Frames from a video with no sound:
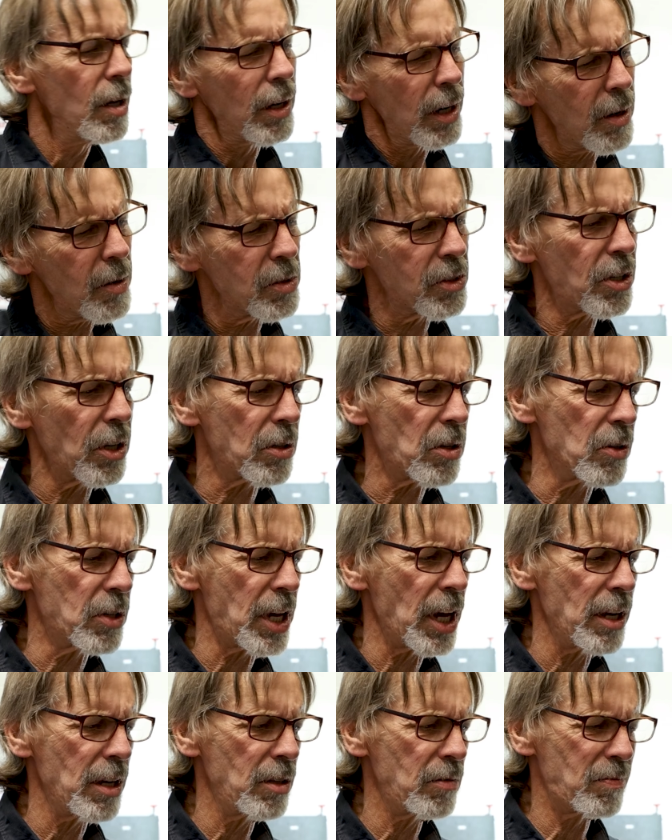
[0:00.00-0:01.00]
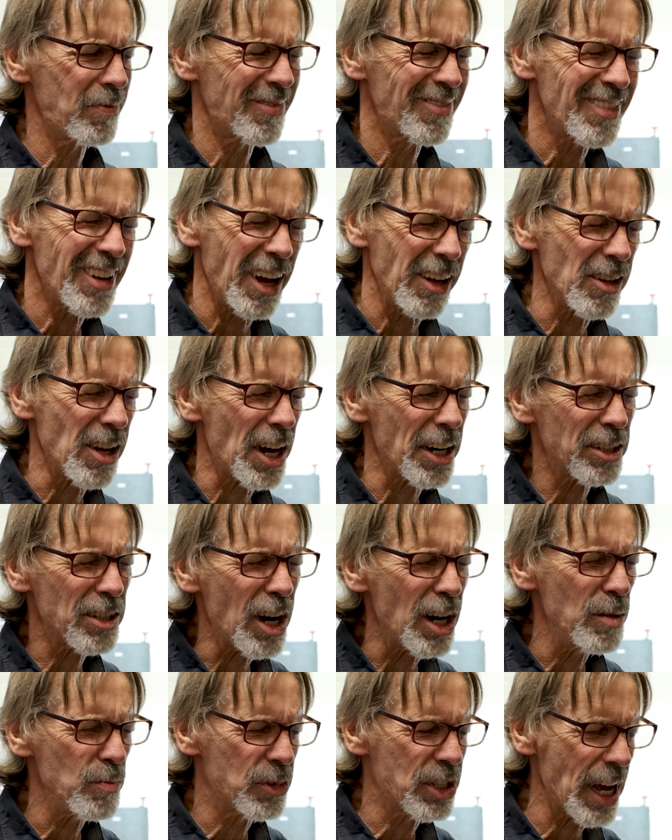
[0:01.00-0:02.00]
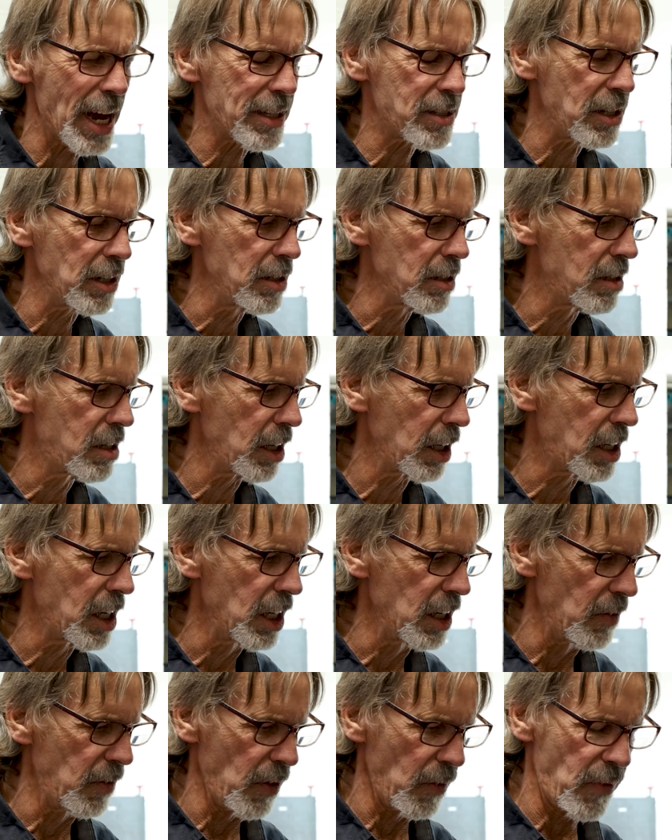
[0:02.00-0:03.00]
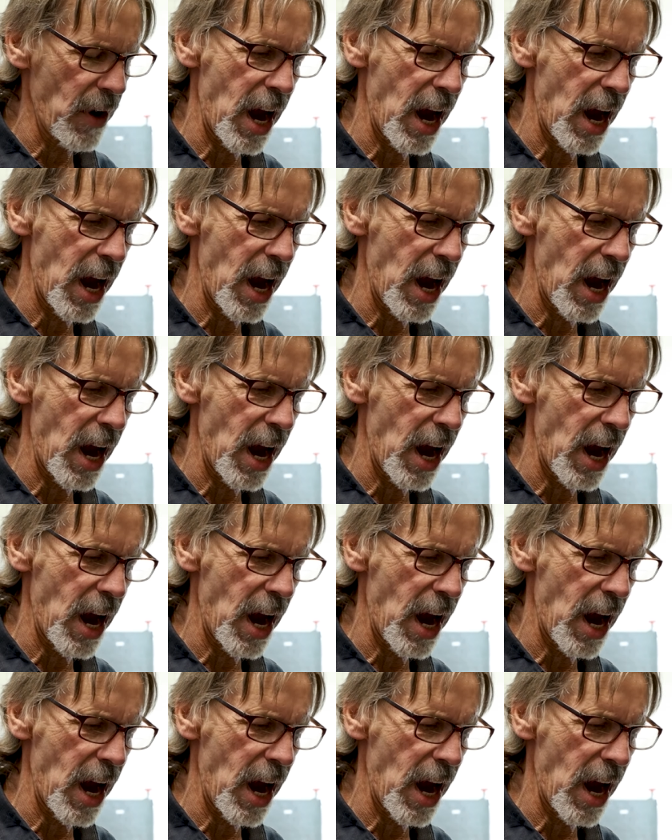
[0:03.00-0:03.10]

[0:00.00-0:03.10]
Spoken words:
And I was like, okay, a lot of times that's indicative of